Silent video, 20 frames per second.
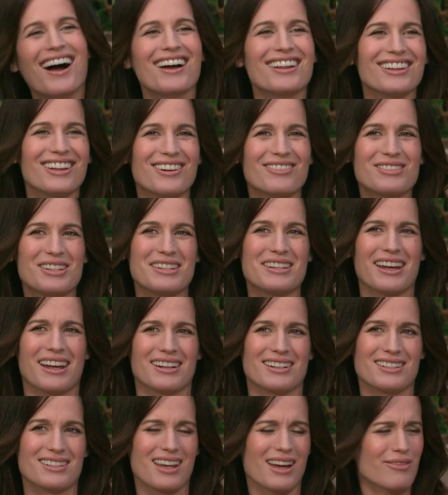I love to dance.
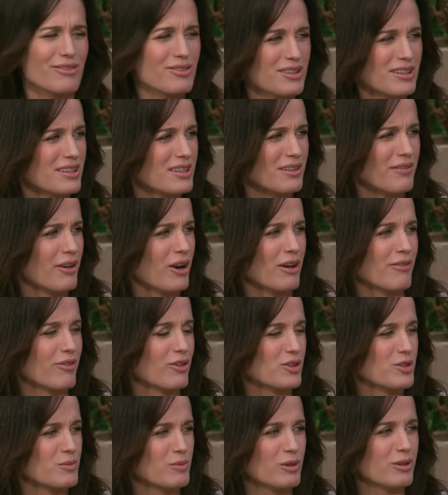dance Ever since the very
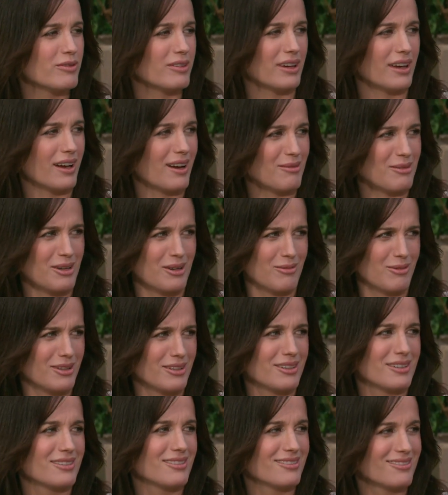first movie,
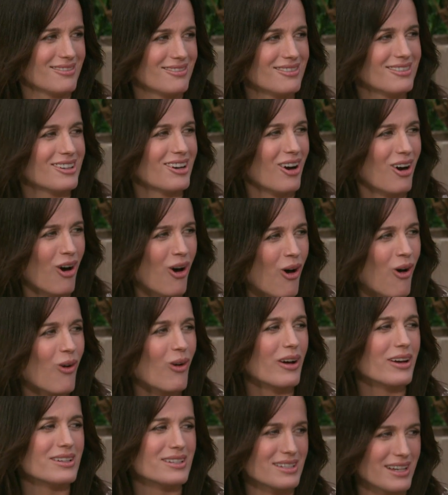we, we've been
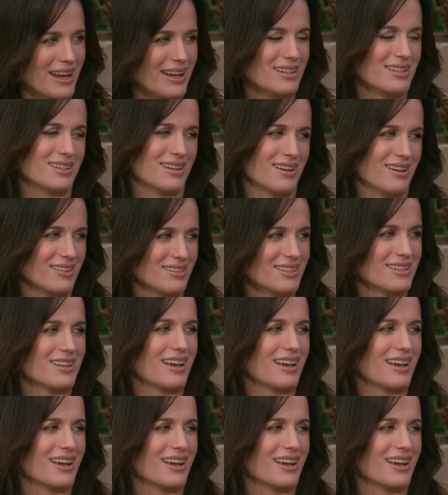always dancing. Yeah, breaking it